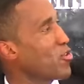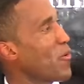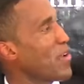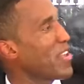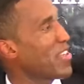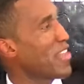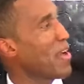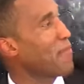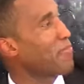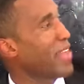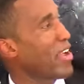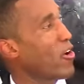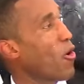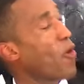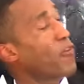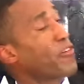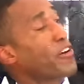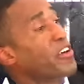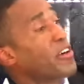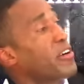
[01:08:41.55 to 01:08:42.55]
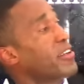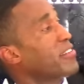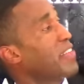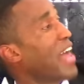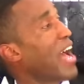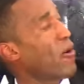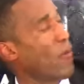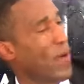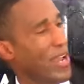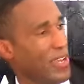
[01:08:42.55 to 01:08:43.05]
was doing something over
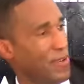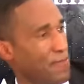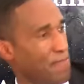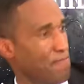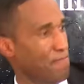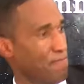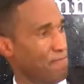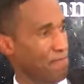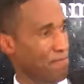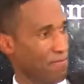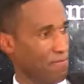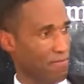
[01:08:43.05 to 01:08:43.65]
that way.